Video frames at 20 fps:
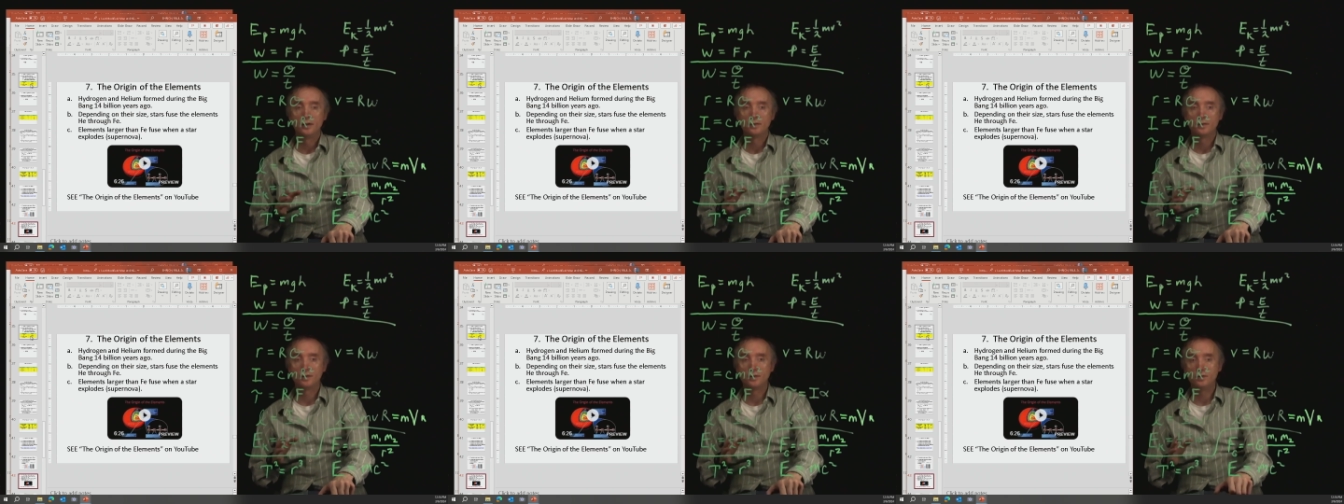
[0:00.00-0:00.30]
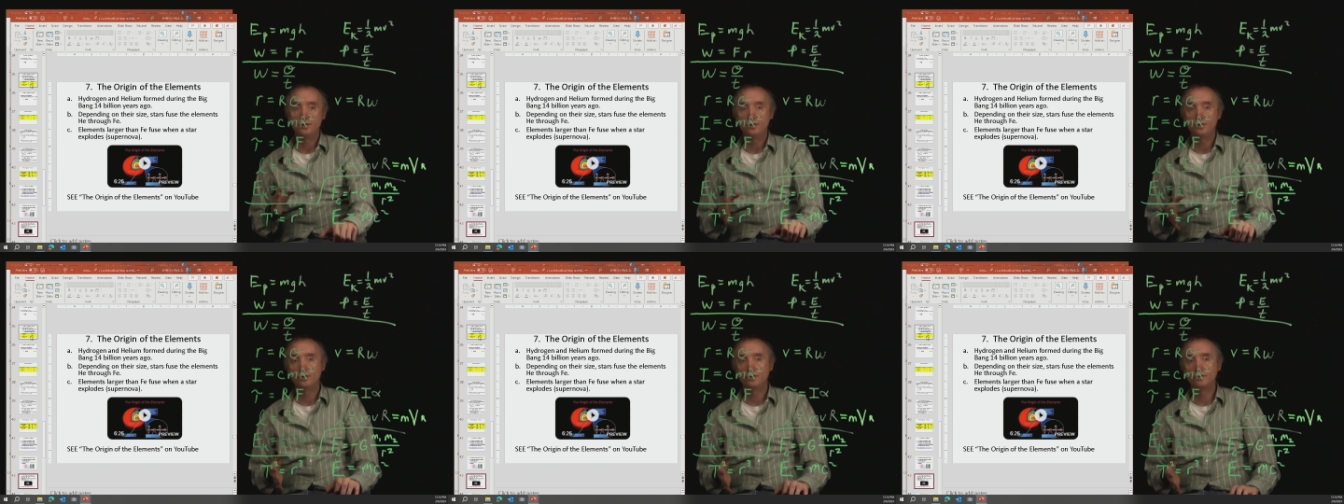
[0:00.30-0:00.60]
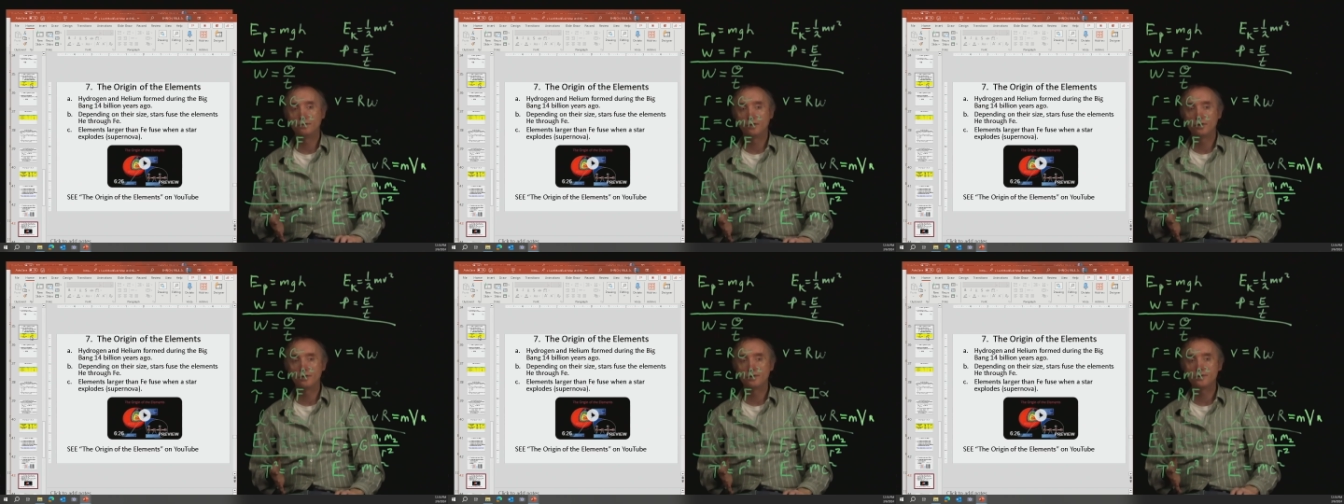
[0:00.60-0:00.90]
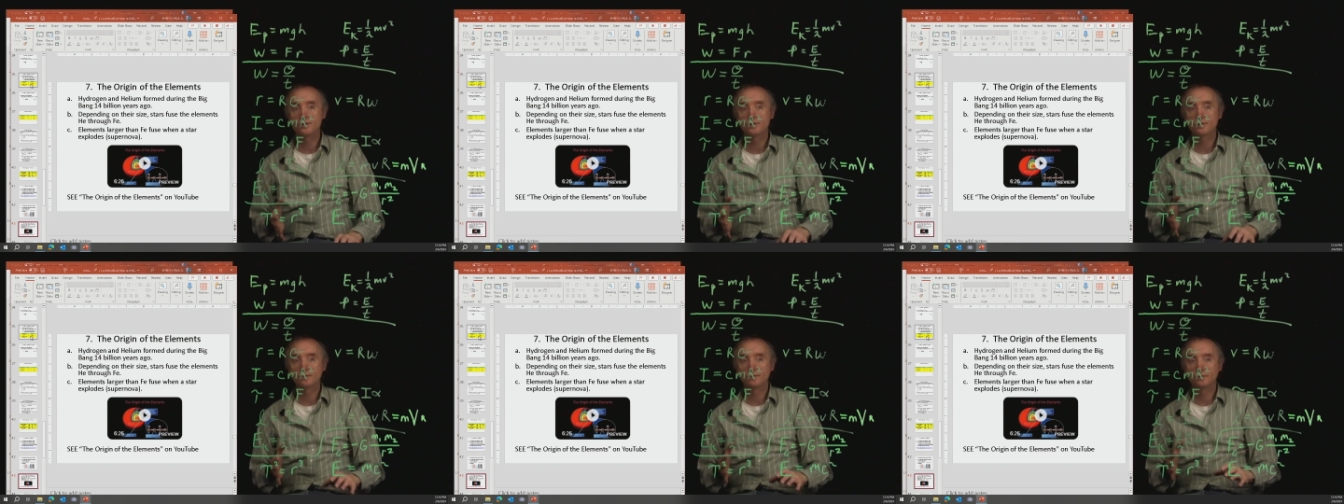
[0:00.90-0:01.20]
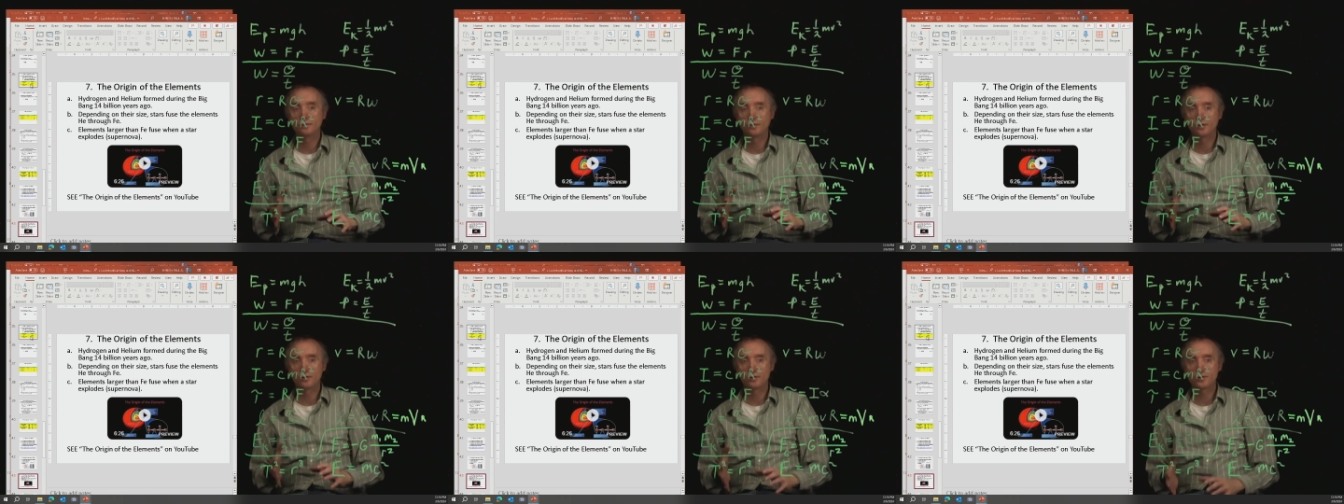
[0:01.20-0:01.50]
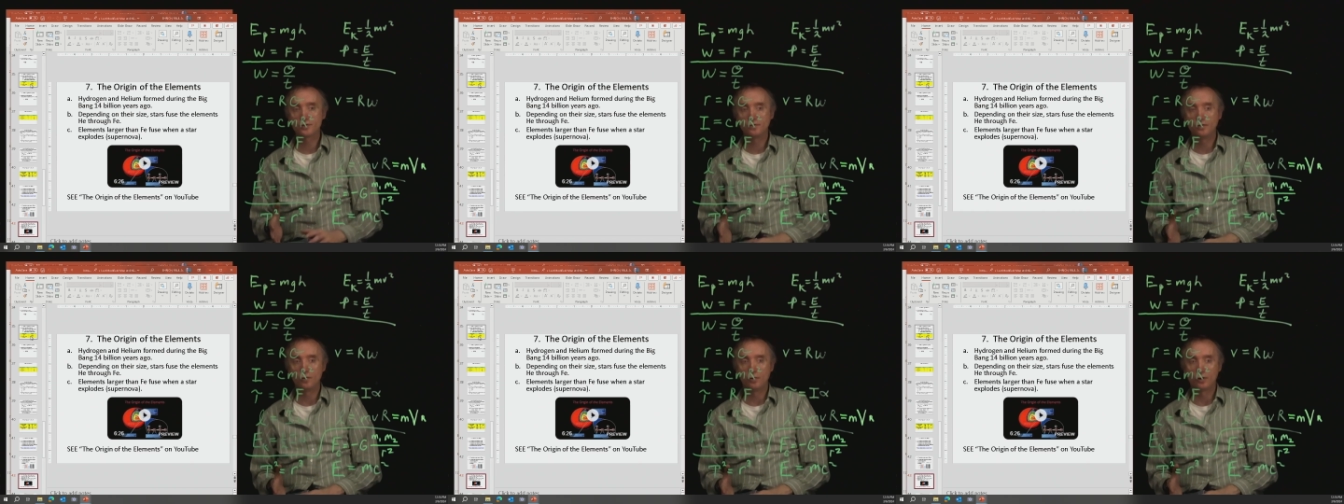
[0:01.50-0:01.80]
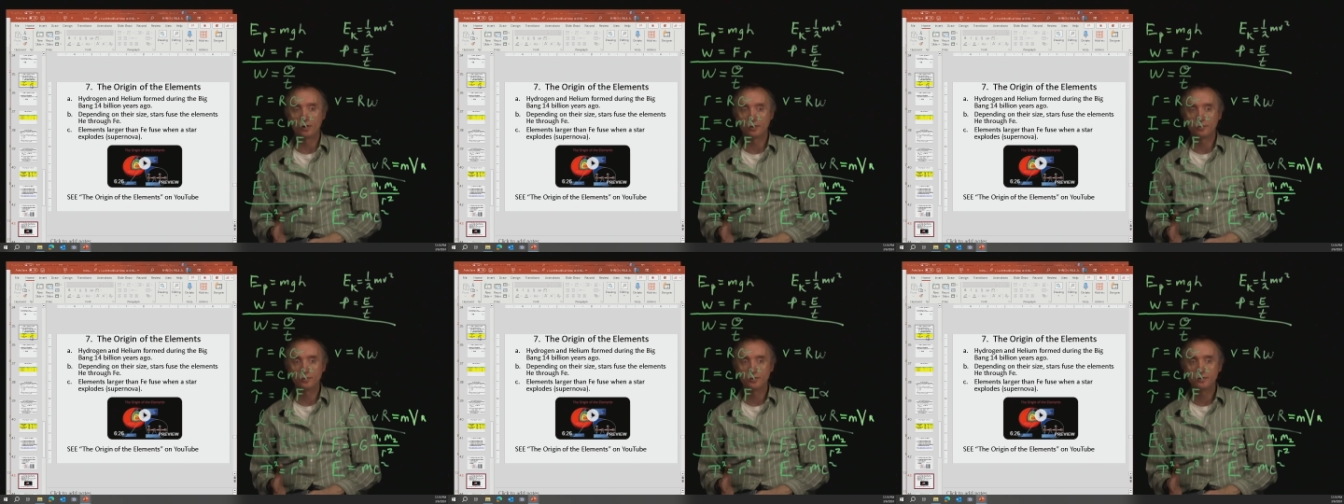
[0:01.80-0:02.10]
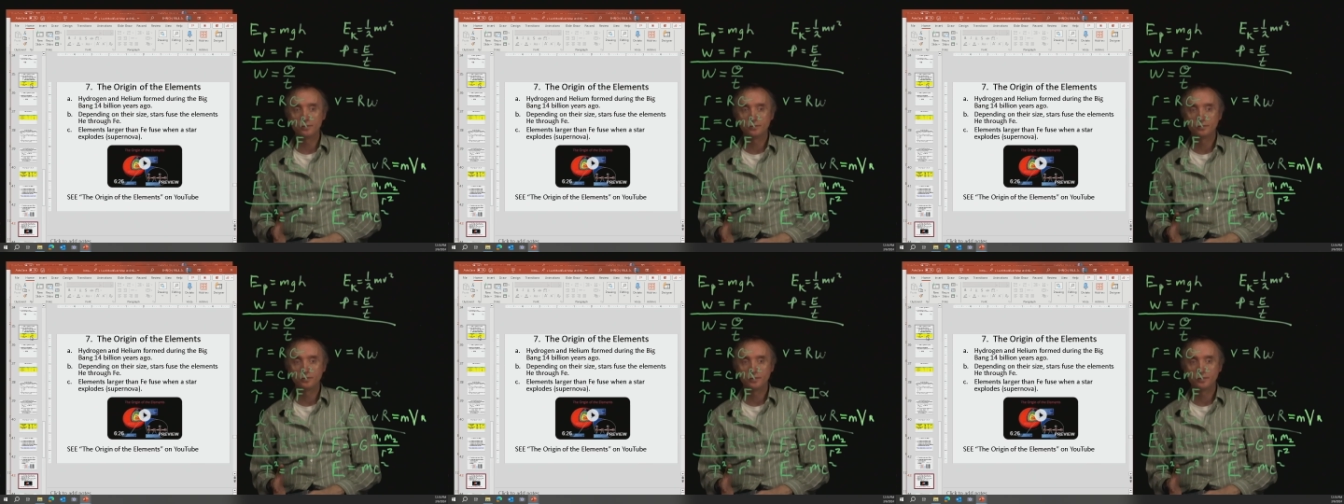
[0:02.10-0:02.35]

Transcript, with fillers: the universe first formed,